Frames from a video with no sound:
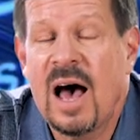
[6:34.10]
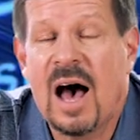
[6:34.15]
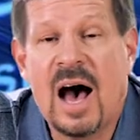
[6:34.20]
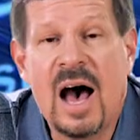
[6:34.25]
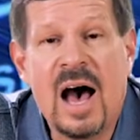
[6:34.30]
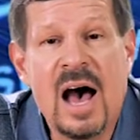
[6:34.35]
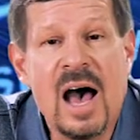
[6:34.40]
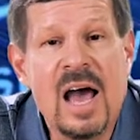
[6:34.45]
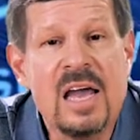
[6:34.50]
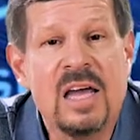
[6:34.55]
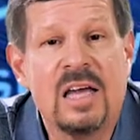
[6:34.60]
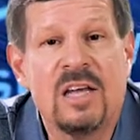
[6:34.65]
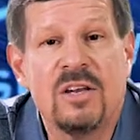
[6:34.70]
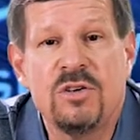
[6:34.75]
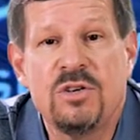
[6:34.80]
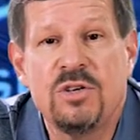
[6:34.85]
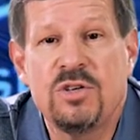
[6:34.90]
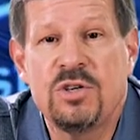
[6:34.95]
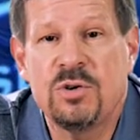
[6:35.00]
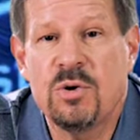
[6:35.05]
I
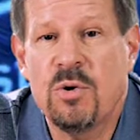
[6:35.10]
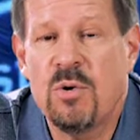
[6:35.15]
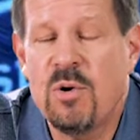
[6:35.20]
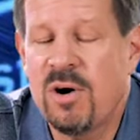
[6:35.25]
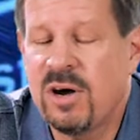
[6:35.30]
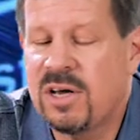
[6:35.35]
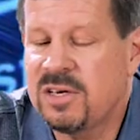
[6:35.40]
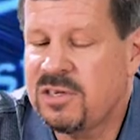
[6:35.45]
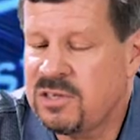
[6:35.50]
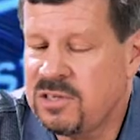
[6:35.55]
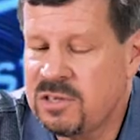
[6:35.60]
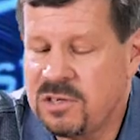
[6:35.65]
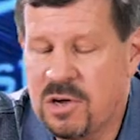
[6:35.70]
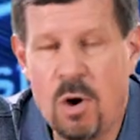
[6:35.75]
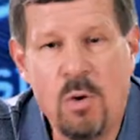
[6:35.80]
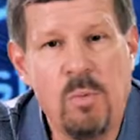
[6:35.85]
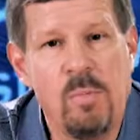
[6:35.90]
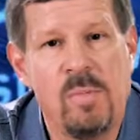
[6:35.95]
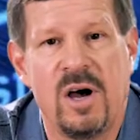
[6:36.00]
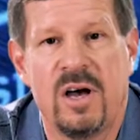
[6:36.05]
enjoy
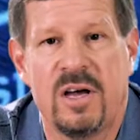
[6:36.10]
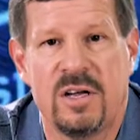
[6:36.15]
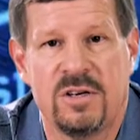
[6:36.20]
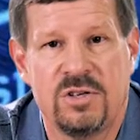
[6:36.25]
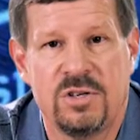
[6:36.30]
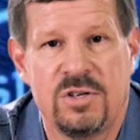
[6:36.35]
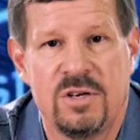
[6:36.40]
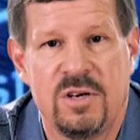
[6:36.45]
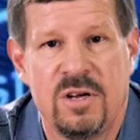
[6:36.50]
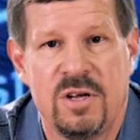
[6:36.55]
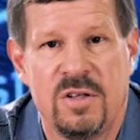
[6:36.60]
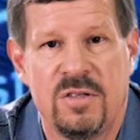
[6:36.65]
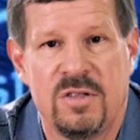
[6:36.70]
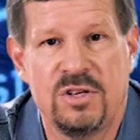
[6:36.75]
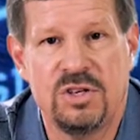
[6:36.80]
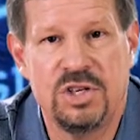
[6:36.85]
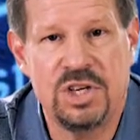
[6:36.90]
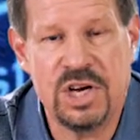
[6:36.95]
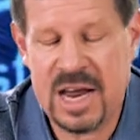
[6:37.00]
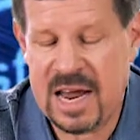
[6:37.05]
so much
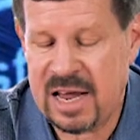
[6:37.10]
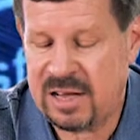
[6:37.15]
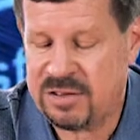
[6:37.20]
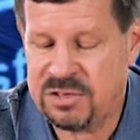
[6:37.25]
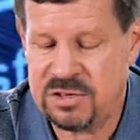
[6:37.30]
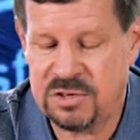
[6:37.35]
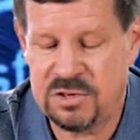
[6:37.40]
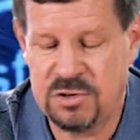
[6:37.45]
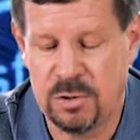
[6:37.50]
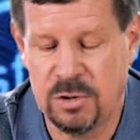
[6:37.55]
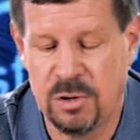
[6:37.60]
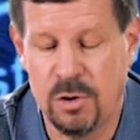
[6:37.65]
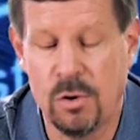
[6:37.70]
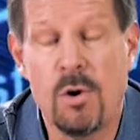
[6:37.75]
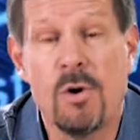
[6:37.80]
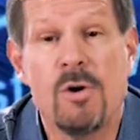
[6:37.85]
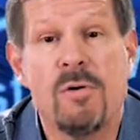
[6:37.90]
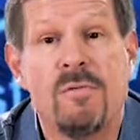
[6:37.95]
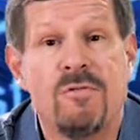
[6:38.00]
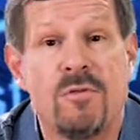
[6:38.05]
the chance to
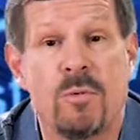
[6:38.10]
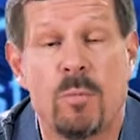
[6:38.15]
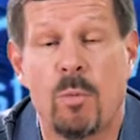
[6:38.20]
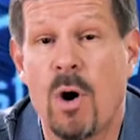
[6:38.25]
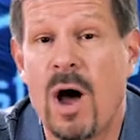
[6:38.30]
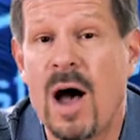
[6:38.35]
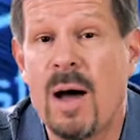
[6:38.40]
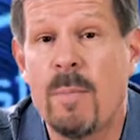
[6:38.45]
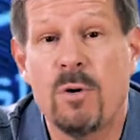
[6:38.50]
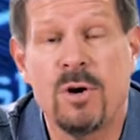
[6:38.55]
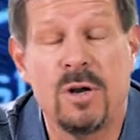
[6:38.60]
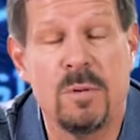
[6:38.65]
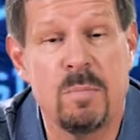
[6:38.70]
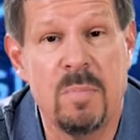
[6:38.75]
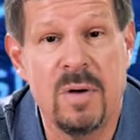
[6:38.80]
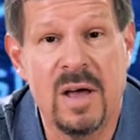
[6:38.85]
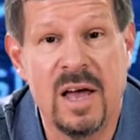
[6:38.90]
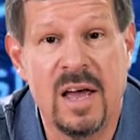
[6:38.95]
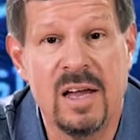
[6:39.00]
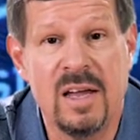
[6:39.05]
learn from Robert
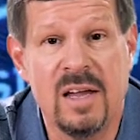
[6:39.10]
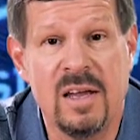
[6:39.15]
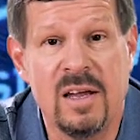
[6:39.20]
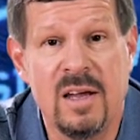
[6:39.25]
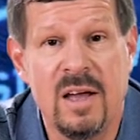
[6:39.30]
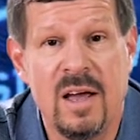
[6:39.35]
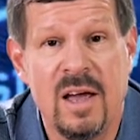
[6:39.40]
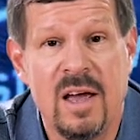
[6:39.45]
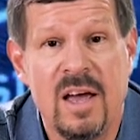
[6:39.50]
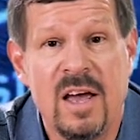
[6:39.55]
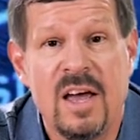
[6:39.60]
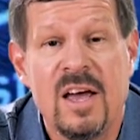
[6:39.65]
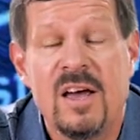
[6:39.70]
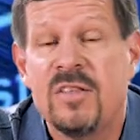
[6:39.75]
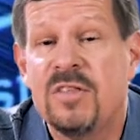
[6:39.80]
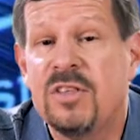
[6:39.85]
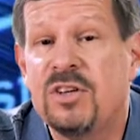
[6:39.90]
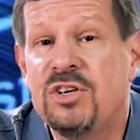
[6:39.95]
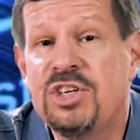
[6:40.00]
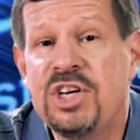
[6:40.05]
and Peggy,
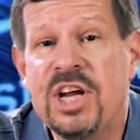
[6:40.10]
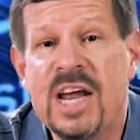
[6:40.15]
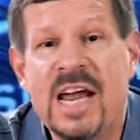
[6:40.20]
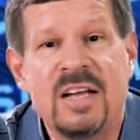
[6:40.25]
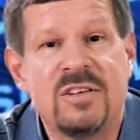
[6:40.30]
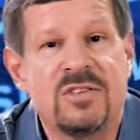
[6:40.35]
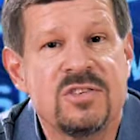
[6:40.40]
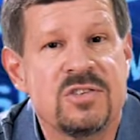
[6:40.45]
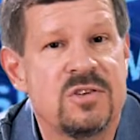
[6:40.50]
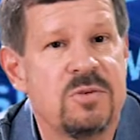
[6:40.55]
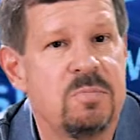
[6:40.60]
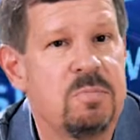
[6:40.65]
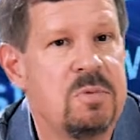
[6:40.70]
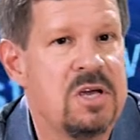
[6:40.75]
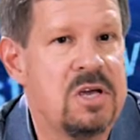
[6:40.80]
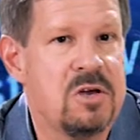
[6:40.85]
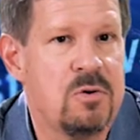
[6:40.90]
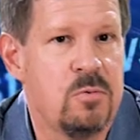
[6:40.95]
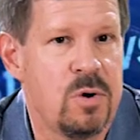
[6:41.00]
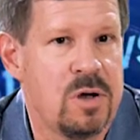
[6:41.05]
the chance to
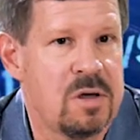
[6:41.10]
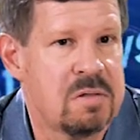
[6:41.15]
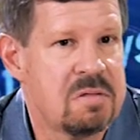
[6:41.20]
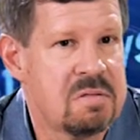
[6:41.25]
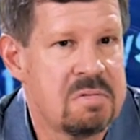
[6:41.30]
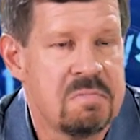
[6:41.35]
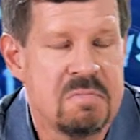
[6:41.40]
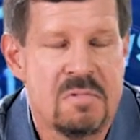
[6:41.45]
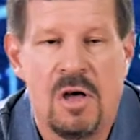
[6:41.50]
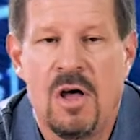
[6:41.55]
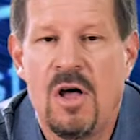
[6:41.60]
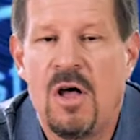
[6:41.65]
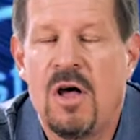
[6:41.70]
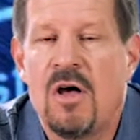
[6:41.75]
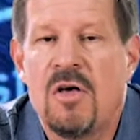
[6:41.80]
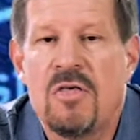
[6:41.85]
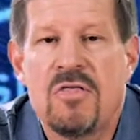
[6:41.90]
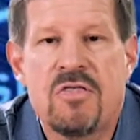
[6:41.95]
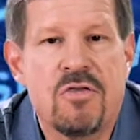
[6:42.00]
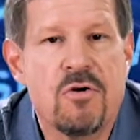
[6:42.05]
be with
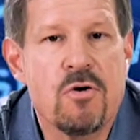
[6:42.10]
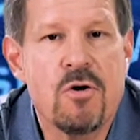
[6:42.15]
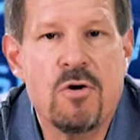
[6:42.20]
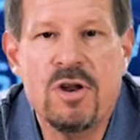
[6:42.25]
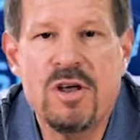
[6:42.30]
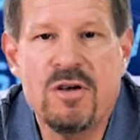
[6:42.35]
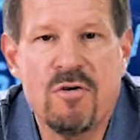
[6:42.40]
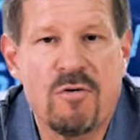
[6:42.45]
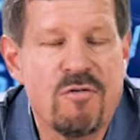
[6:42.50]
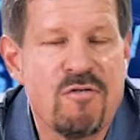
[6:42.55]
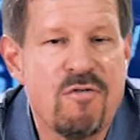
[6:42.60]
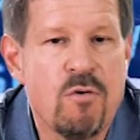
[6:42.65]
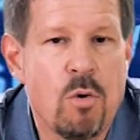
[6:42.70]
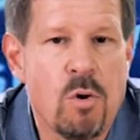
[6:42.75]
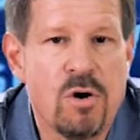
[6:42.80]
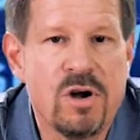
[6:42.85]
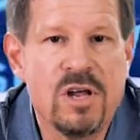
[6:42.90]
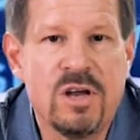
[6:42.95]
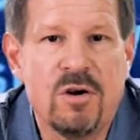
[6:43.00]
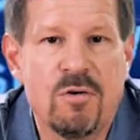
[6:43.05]
30 or
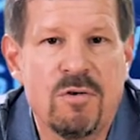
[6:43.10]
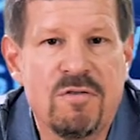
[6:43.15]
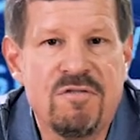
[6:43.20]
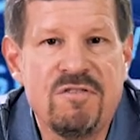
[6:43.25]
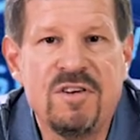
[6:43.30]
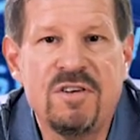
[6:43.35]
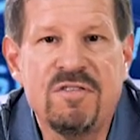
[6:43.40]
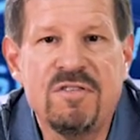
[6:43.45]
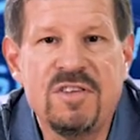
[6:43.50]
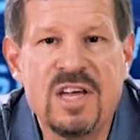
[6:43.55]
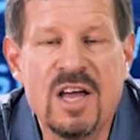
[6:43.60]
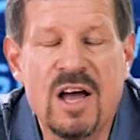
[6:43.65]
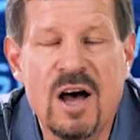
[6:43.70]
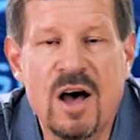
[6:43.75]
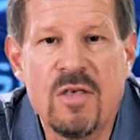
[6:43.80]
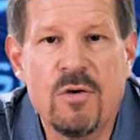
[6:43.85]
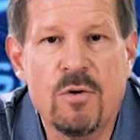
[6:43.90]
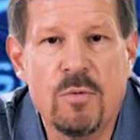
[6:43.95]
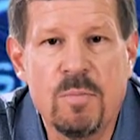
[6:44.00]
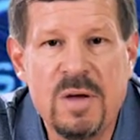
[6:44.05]
40 or 50
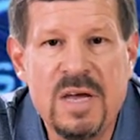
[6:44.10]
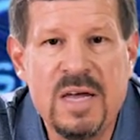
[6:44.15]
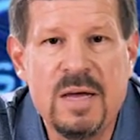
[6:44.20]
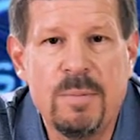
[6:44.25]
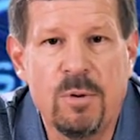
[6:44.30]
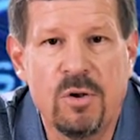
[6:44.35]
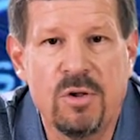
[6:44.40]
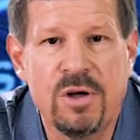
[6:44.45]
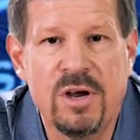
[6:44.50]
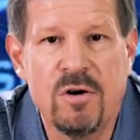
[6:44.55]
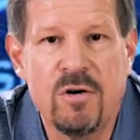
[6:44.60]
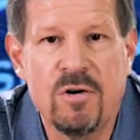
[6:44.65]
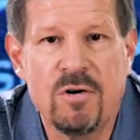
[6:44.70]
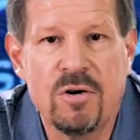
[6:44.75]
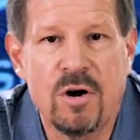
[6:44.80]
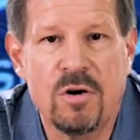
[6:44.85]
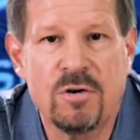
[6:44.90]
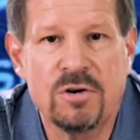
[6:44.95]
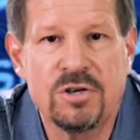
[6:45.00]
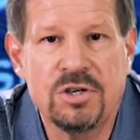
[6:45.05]
other people here
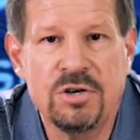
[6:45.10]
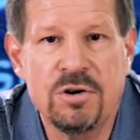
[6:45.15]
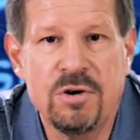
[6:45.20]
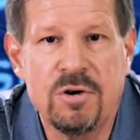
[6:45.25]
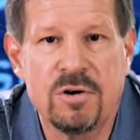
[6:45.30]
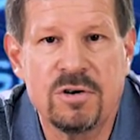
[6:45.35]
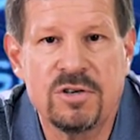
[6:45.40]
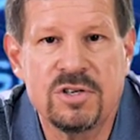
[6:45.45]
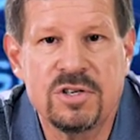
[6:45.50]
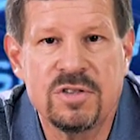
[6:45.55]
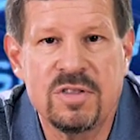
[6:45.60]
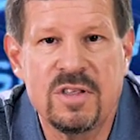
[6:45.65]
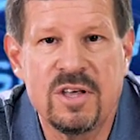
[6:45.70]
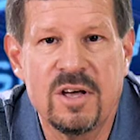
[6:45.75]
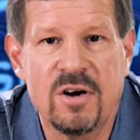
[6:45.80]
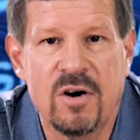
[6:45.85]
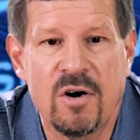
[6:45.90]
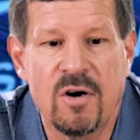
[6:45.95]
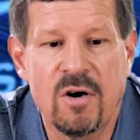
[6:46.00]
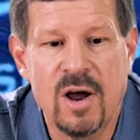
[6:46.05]
in our church
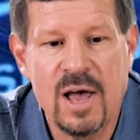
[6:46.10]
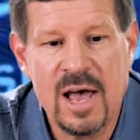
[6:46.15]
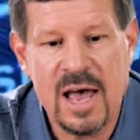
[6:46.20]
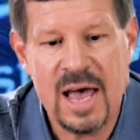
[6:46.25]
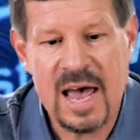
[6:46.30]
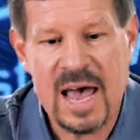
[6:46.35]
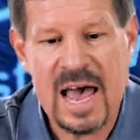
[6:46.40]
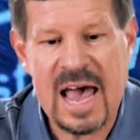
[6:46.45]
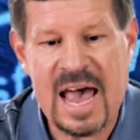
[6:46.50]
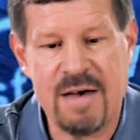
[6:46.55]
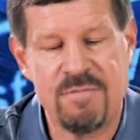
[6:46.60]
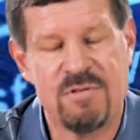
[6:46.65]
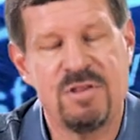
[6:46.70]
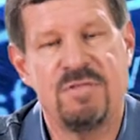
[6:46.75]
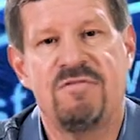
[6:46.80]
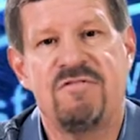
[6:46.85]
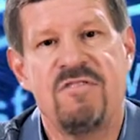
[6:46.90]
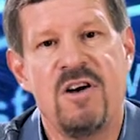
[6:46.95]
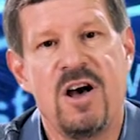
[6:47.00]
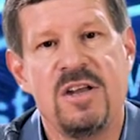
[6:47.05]
that are
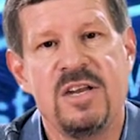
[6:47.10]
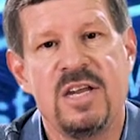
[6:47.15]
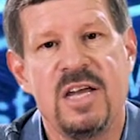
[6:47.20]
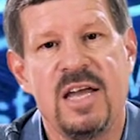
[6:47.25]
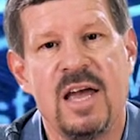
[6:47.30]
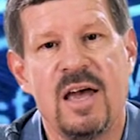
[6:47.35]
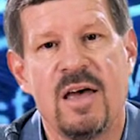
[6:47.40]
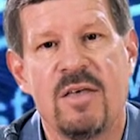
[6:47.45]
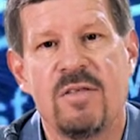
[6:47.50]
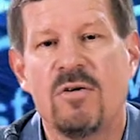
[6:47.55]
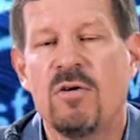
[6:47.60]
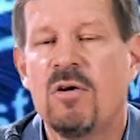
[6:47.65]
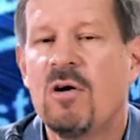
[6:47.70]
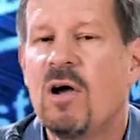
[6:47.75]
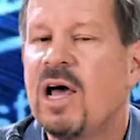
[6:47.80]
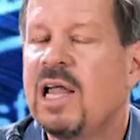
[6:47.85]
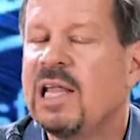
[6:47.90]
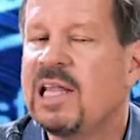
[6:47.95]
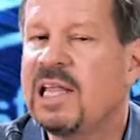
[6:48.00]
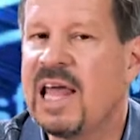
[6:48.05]
having fun together,
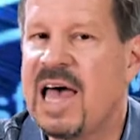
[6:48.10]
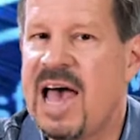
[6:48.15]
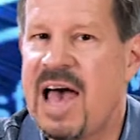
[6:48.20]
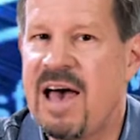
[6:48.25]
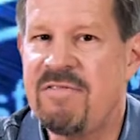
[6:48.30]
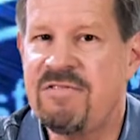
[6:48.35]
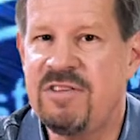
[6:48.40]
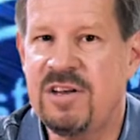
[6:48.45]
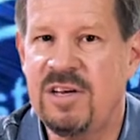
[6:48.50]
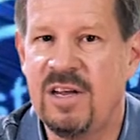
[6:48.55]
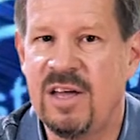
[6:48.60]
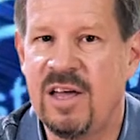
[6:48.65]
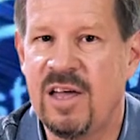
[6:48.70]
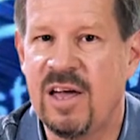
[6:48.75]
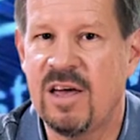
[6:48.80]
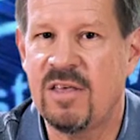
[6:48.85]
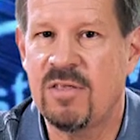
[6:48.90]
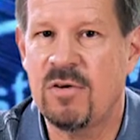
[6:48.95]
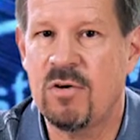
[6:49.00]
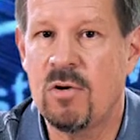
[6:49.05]
laughing
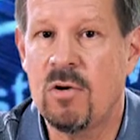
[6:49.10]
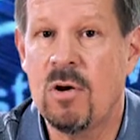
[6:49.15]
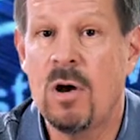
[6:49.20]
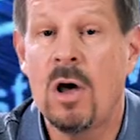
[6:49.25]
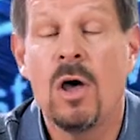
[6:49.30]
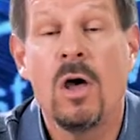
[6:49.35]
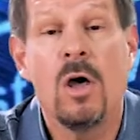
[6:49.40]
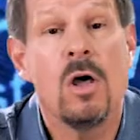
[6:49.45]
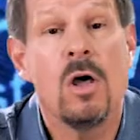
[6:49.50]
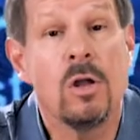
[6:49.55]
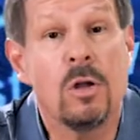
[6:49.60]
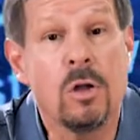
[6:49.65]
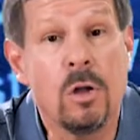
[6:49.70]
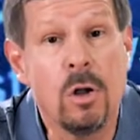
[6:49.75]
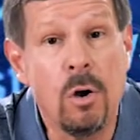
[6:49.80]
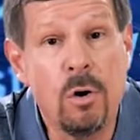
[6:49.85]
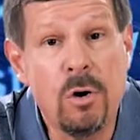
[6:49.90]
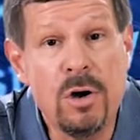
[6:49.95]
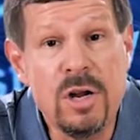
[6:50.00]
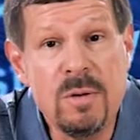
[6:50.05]
together,
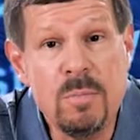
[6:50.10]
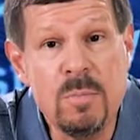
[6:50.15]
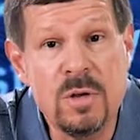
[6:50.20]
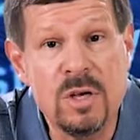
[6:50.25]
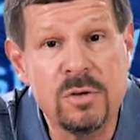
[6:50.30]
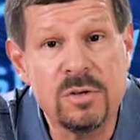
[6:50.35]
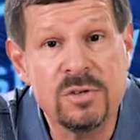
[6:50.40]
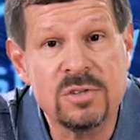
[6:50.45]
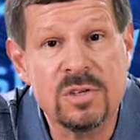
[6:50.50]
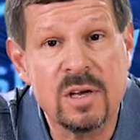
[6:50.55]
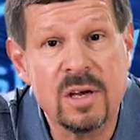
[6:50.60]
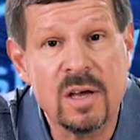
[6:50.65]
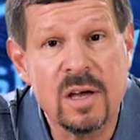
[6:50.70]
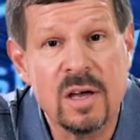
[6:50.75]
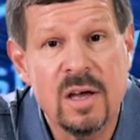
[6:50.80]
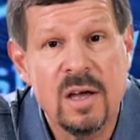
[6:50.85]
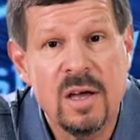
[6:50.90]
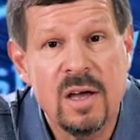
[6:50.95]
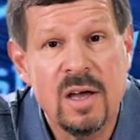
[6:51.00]
learning music,